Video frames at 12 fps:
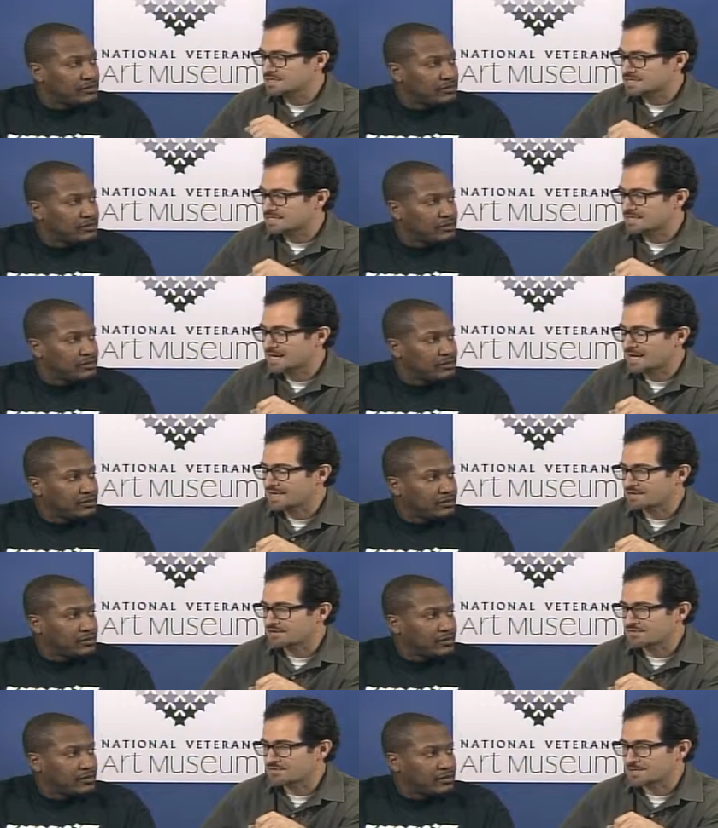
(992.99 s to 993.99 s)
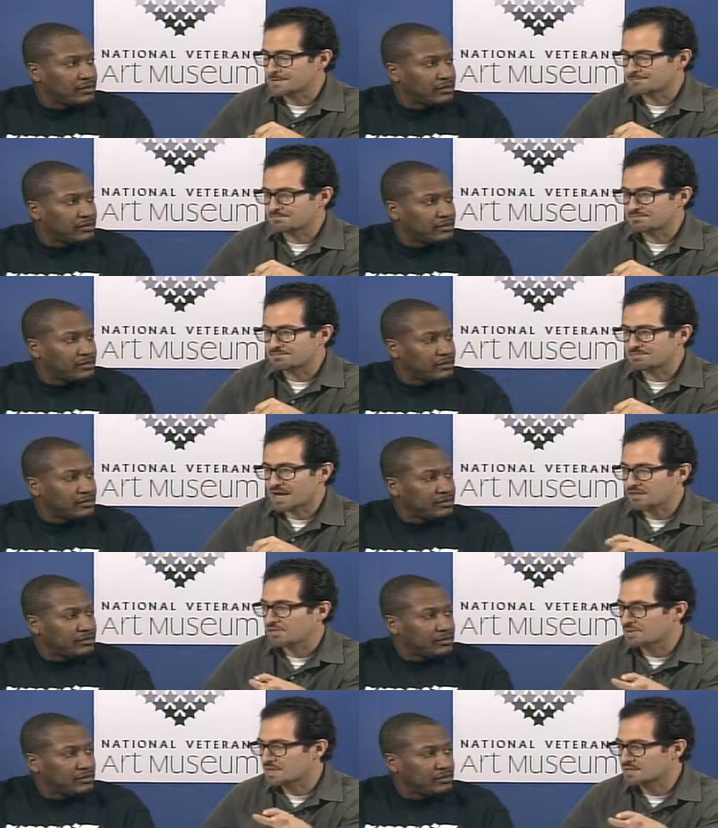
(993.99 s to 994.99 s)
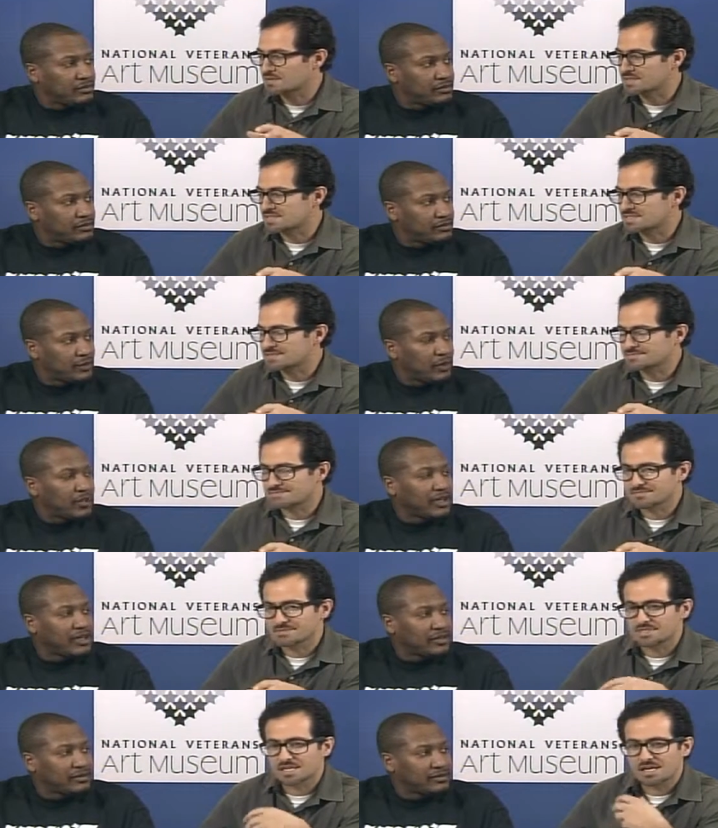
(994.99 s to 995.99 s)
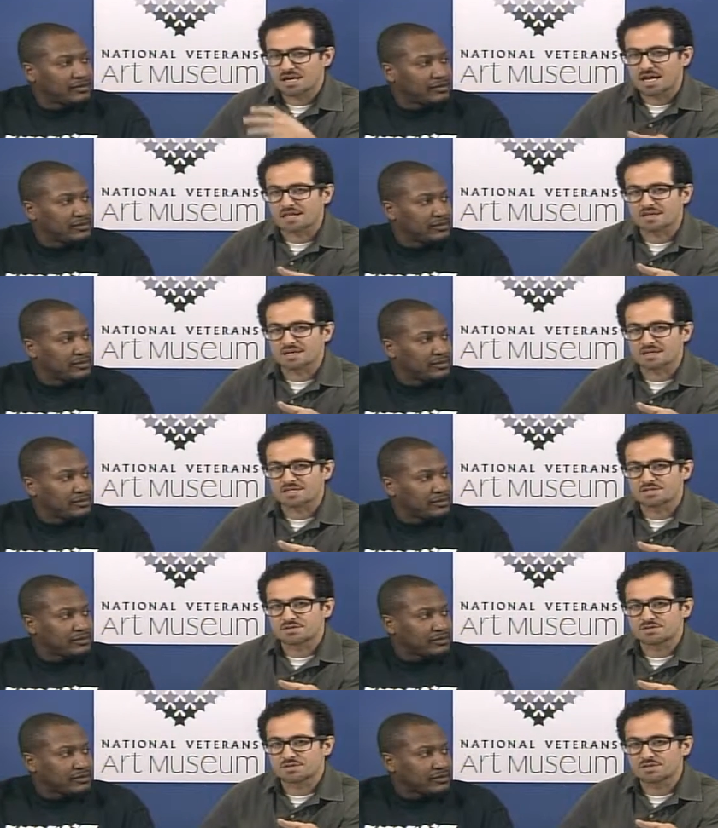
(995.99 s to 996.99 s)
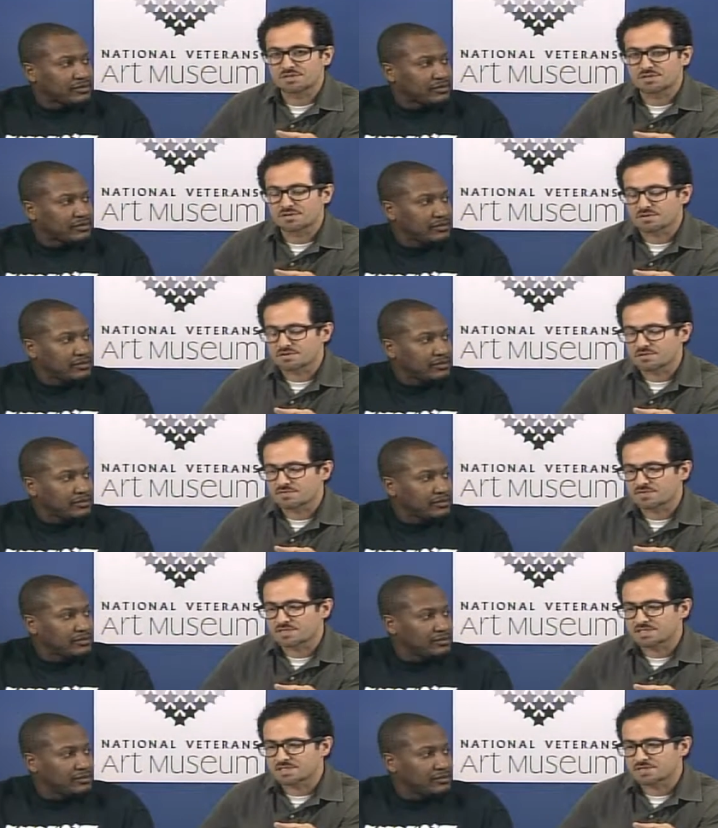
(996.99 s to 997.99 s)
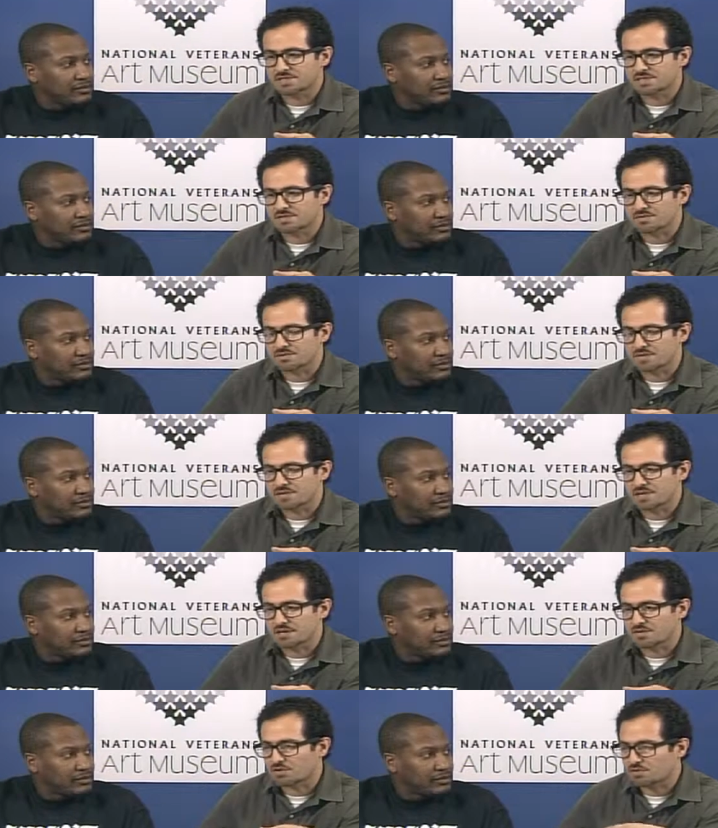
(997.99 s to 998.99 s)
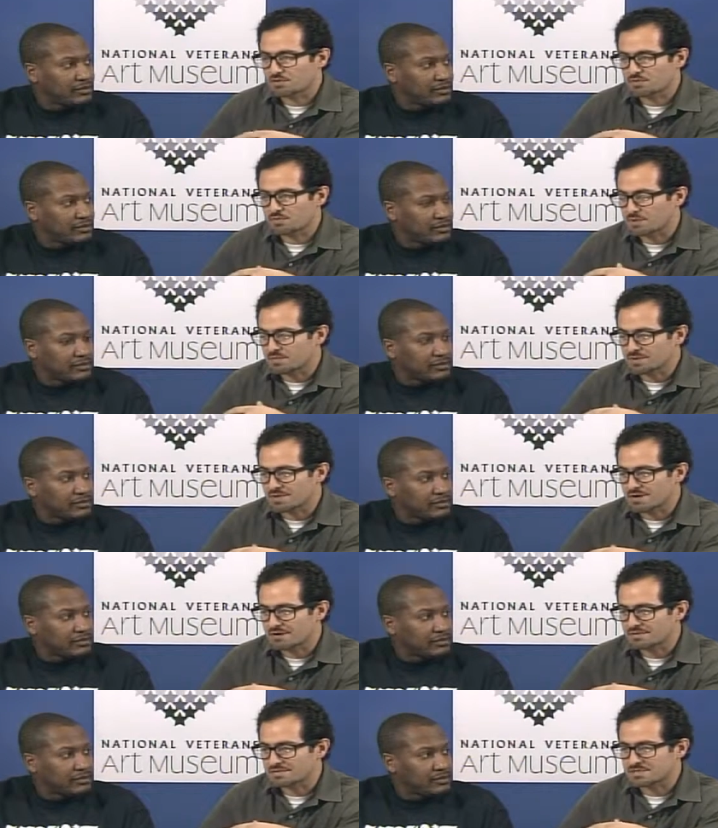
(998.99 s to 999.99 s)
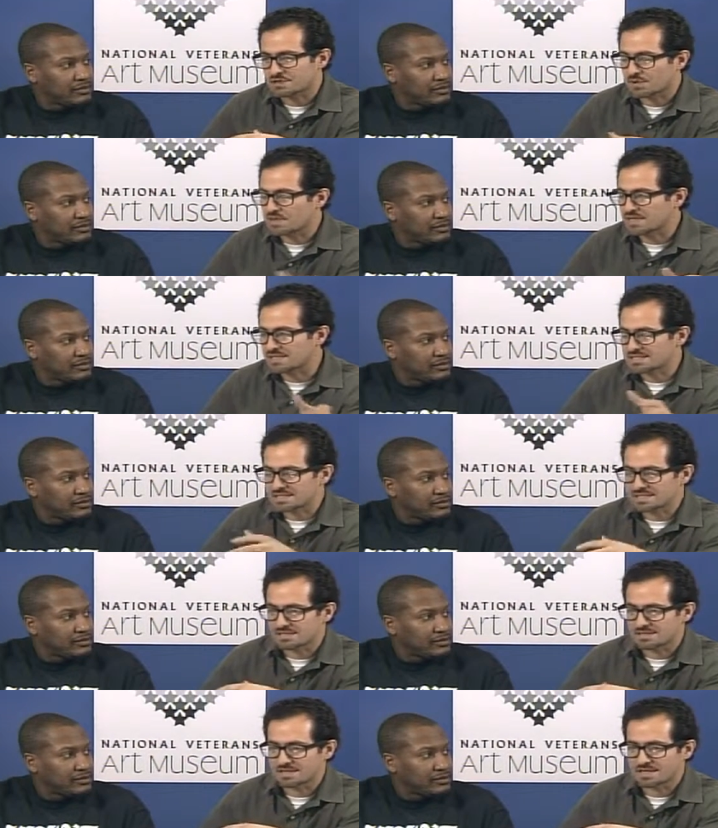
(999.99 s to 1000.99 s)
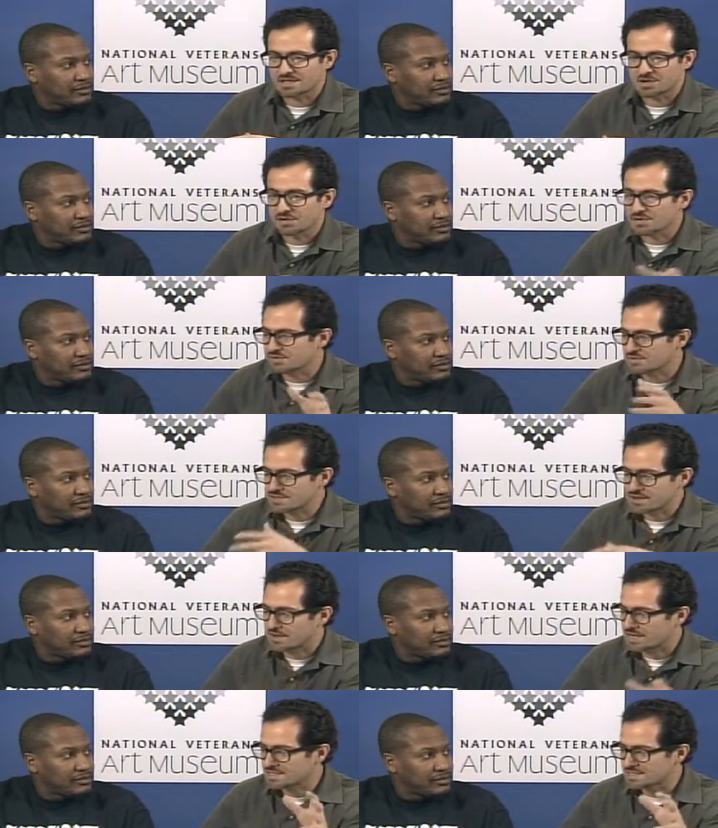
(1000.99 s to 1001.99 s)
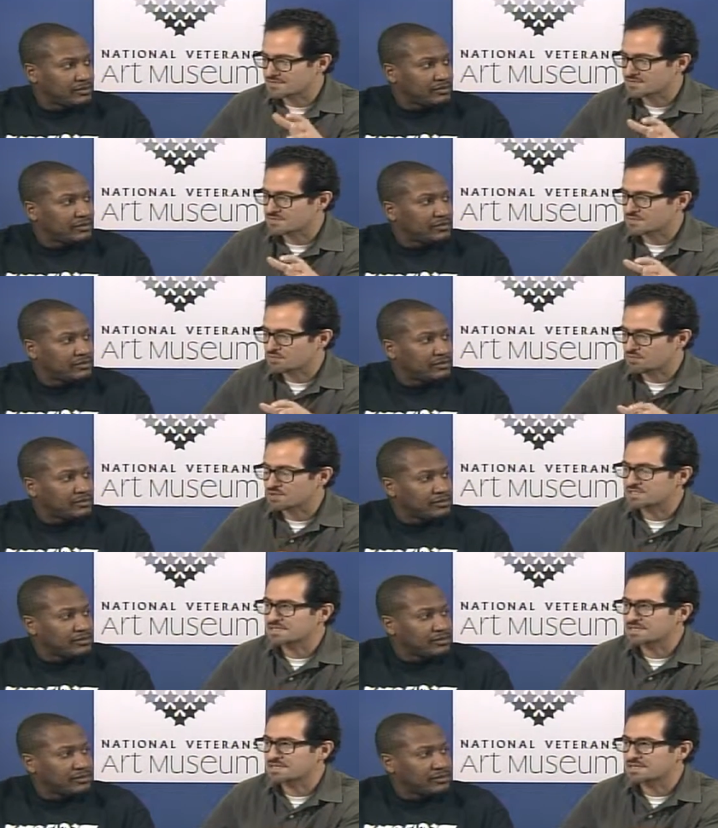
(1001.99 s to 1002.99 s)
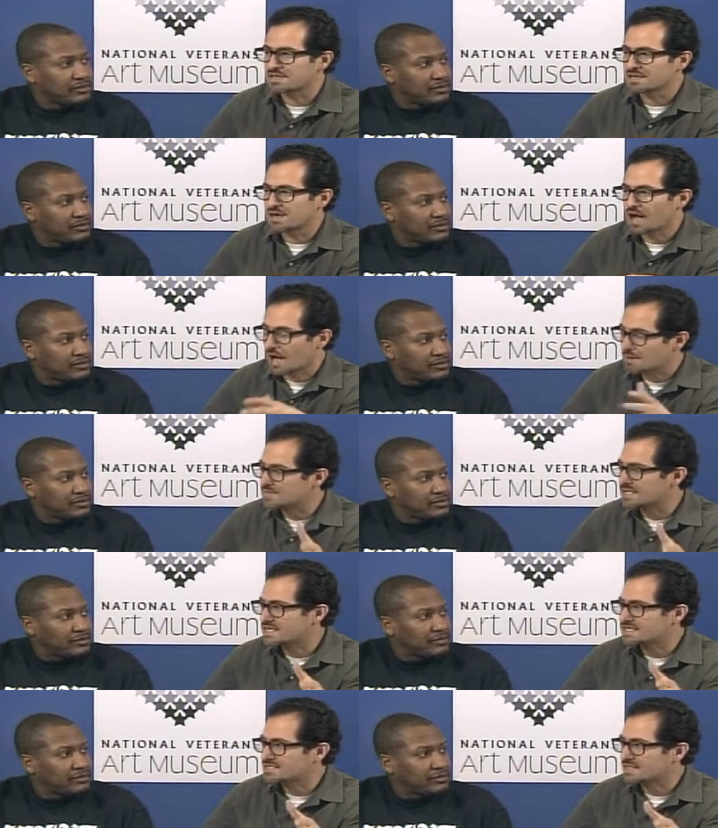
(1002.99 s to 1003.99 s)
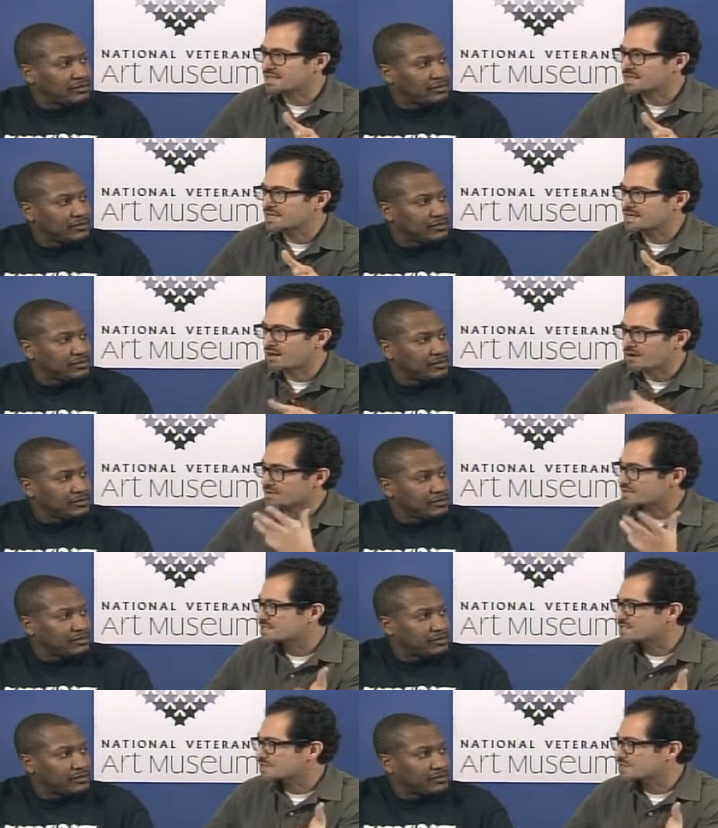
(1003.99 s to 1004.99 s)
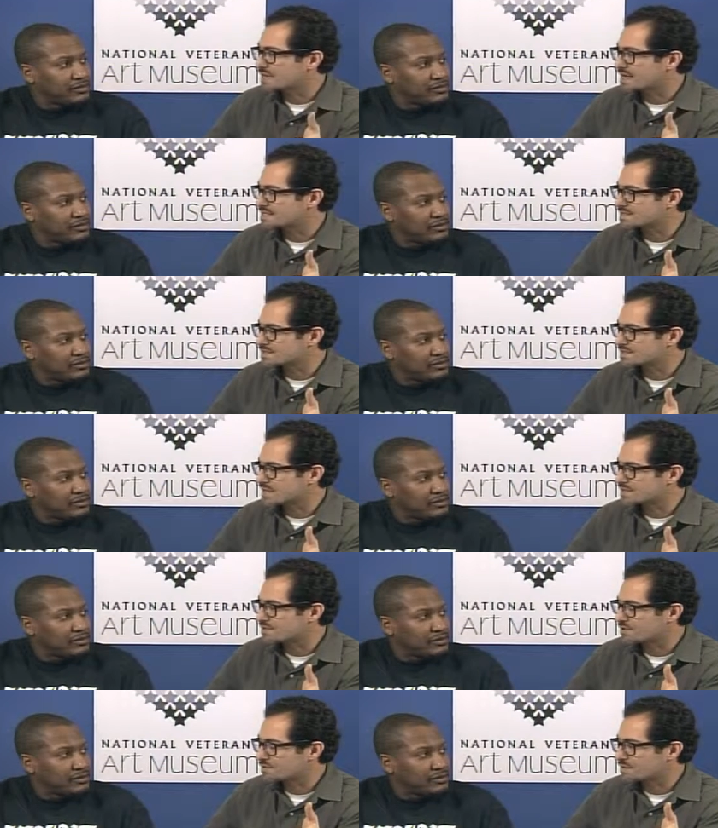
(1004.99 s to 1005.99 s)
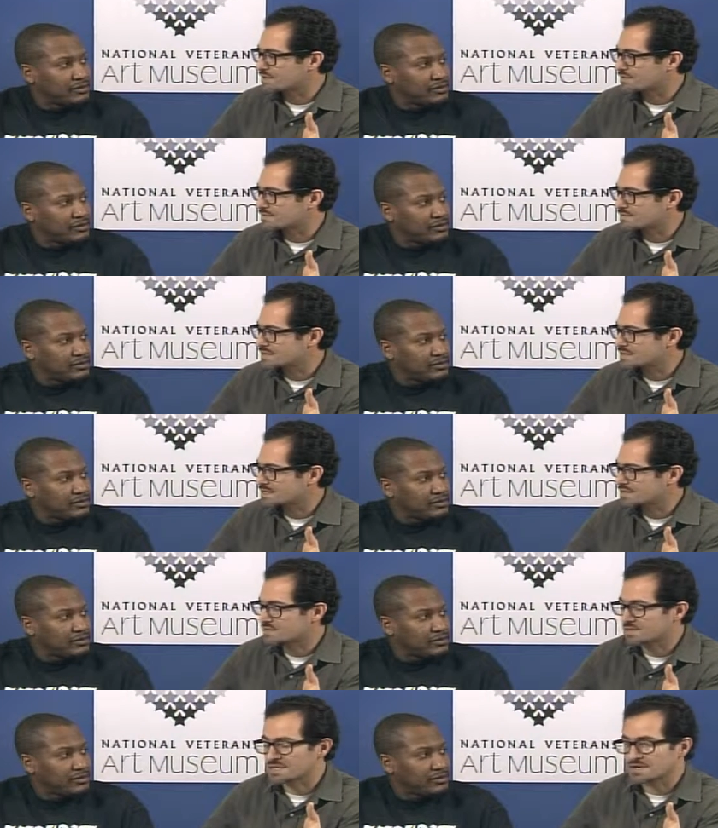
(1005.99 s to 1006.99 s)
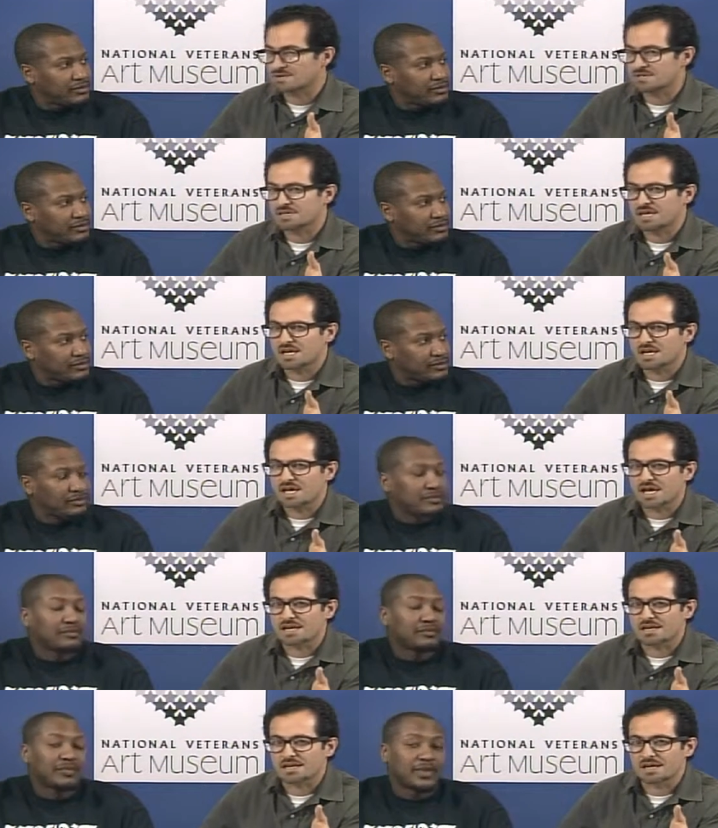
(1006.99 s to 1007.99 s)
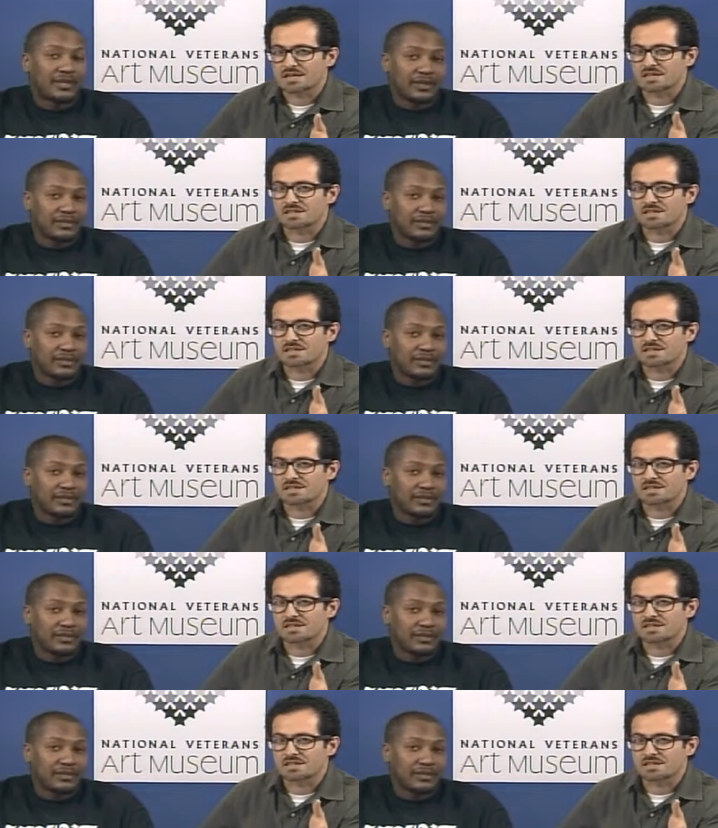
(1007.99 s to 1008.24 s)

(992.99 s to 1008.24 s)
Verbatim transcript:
Speaker 1: design of um, bathroom elements. Okay. And they let you use their, their facilities, so they, they're, they're pumping out toilets and, and urinals and all kinds of stuff, porcelain objects, and they let artists utilize them and transform them into something else. And uh,